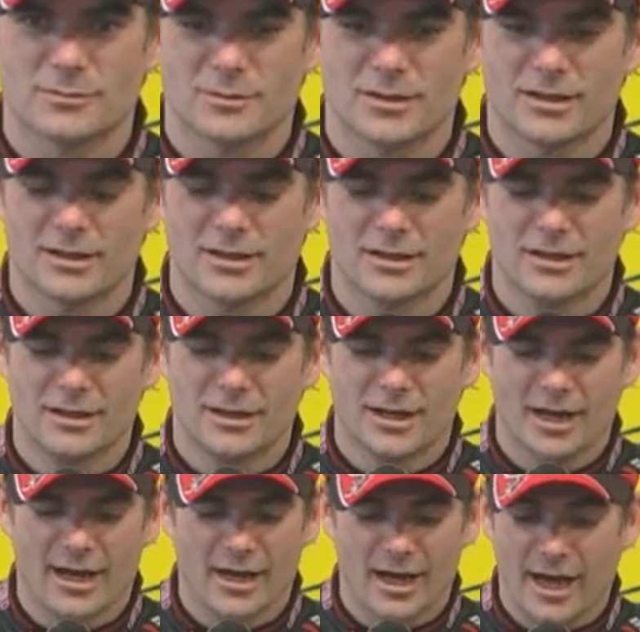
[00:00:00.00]
I mean,
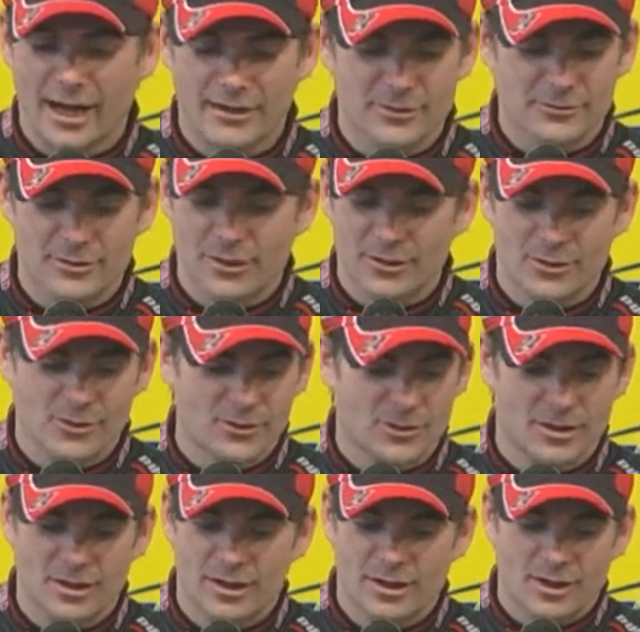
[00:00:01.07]
I don't
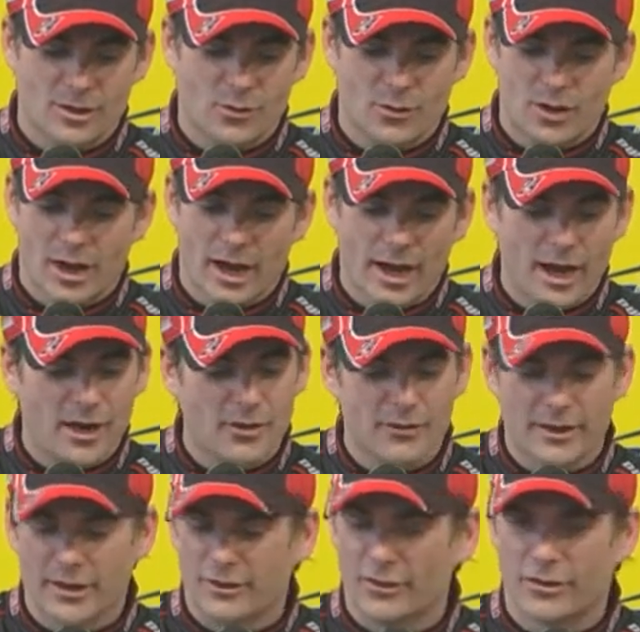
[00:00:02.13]
know how
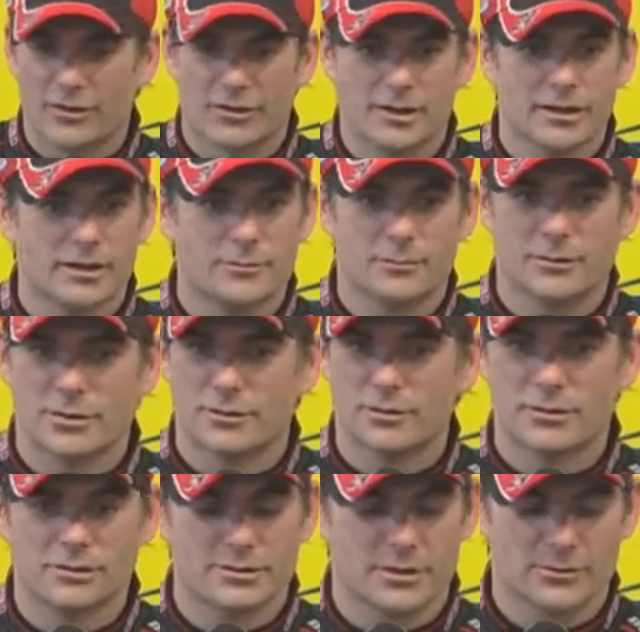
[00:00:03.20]
that car came
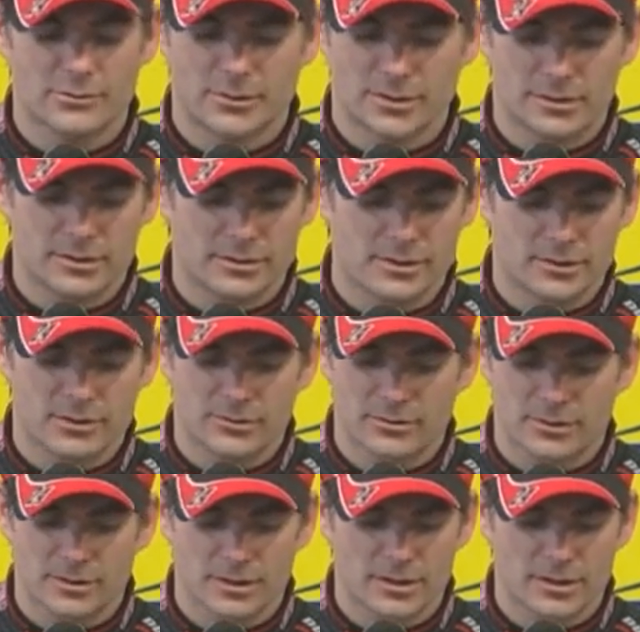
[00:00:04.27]
to us. I really don't.